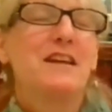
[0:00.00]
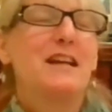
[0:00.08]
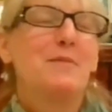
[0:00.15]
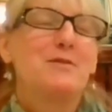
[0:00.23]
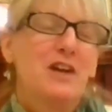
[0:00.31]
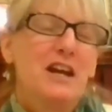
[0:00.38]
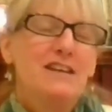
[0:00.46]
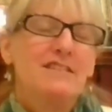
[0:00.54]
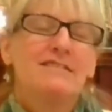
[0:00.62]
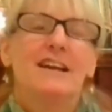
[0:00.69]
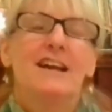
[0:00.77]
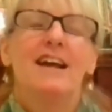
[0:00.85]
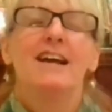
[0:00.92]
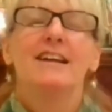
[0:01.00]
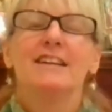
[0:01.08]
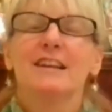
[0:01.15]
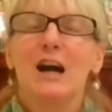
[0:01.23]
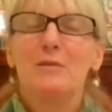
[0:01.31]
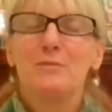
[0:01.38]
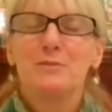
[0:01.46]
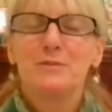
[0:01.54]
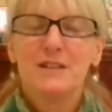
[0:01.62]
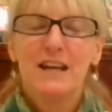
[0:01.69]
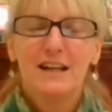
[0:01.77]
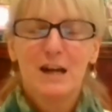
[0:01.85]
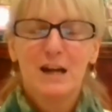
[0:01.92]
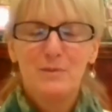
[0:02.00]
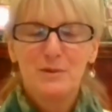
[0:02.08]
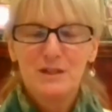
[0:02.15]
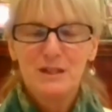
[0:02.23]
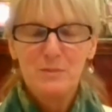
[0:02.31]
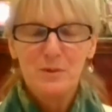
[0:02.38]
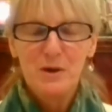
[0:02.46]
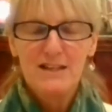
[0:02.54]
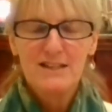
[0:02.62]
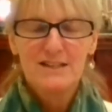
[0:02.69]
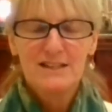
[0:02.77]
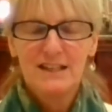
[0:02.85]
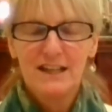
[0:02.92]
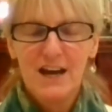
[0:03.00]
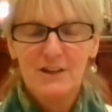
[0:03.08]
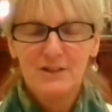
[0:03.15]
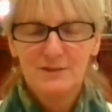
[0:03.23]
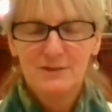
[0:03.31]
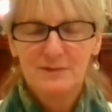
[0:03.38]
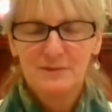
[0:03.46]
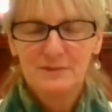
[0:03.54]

you're sitting up straight and take a couple deep breaths in and out.